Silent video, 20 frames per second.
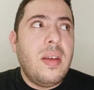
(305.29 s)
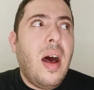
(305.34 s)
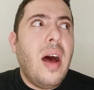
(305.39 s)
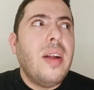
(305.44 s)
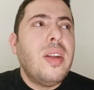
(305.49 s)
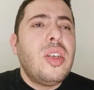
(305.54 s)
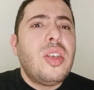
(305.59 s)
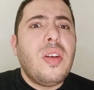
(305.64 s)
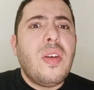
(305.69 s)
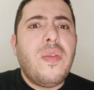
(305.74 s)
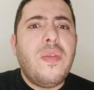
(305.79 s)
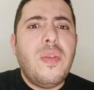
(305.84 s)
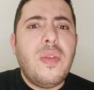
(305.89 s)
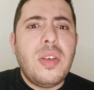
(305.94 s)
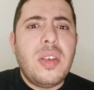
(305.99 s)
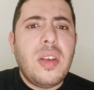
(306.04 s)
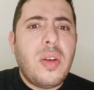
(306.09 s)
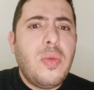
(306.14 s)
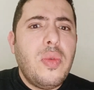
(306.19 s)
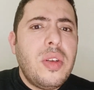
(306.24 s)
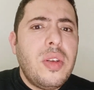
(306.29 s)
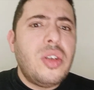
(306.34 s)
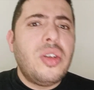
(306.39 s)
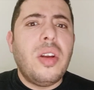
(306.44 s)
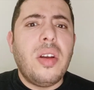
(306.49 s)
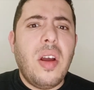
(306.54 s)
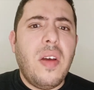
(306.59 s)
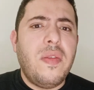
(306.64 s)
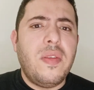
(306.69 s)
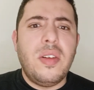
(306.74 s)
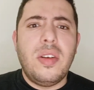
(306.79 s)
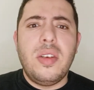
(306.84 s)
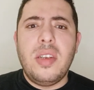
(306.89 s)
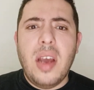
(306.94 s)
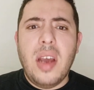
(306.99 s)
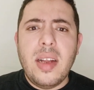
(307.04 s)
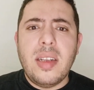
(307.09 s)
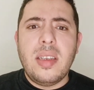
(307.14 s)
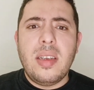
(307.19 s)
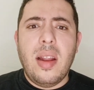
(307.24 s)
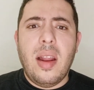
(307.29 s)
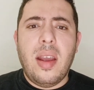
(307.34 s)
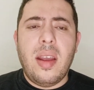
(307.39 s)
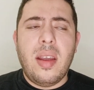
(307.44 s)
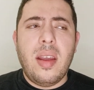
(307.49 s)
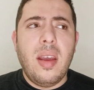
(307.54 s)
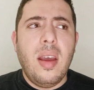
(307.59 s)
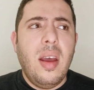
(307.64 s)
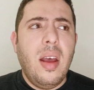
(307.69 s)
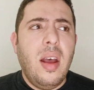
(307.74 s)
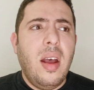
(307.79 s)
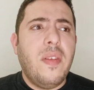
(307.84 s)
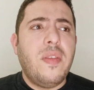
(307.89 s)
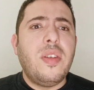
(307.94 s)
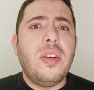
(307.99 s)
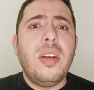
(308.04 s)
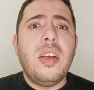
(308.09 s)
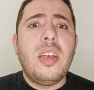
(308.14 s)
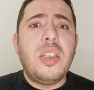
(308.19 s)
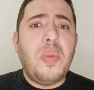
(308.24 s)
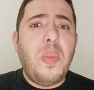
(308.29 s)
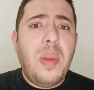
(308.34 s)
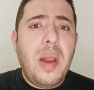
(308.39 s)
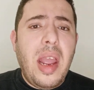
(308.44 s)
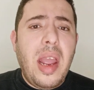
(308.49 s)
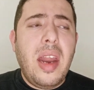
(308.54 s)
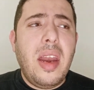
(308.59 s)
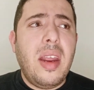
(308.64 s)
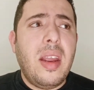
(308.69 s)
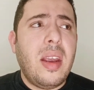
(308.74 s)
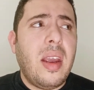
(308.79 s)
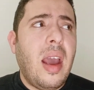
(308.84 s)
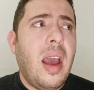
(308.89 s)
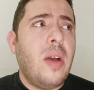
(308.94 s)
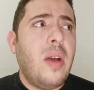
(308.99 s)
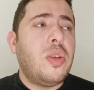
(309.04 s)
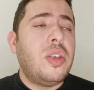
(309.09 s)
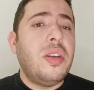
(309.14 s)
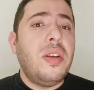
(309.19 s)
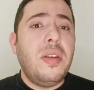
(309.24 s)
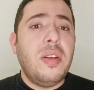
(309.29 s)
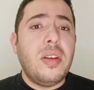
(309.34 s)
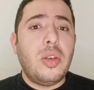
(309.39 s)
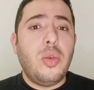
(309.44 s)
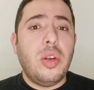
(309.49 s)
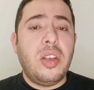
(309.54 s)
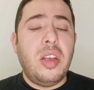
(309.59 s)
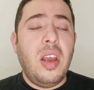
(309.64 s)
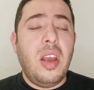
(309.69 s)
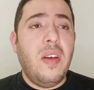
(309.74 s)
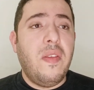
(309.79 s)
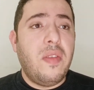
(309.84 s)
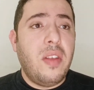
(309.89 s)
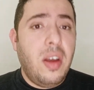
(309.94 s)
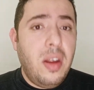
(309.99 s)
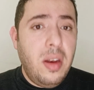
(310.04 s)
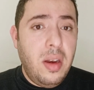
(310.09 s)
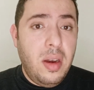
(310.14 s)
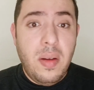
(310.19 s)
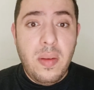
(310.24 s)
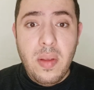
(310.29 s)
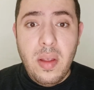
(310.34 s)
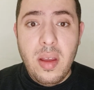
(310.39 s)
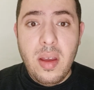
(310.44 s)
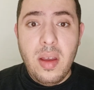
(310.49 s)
answer for the question after that, like after explaining how serious what he have done.